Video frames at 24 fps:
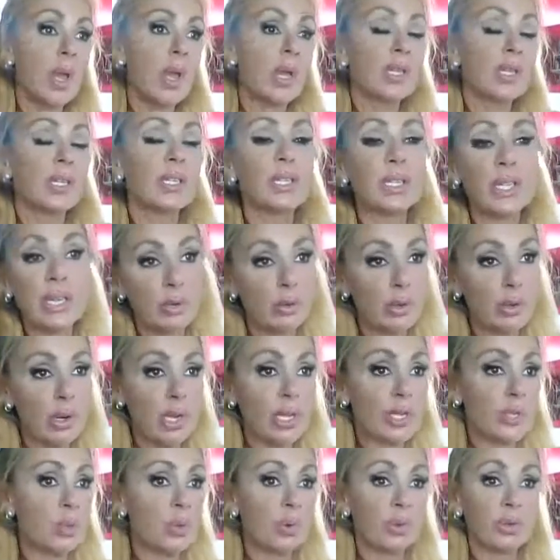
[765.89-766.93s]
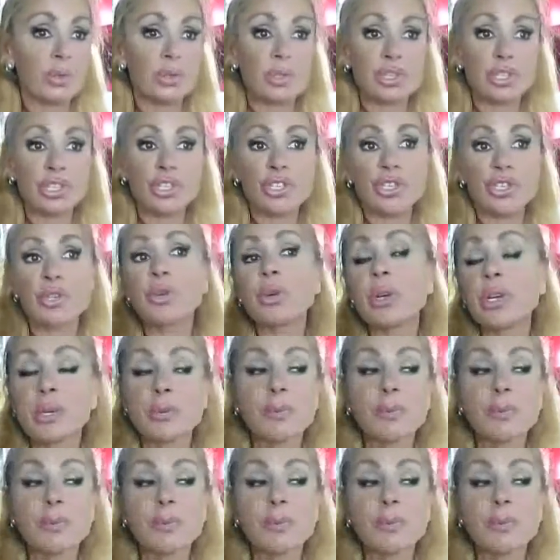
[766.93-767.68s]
cigarettes, whether it's chewing